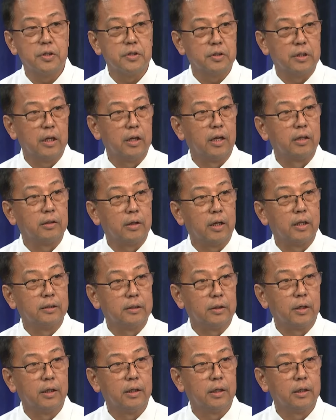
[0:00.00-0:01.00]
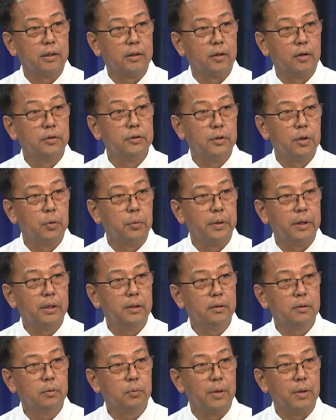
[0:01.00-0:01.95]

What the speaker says: is still ongoing.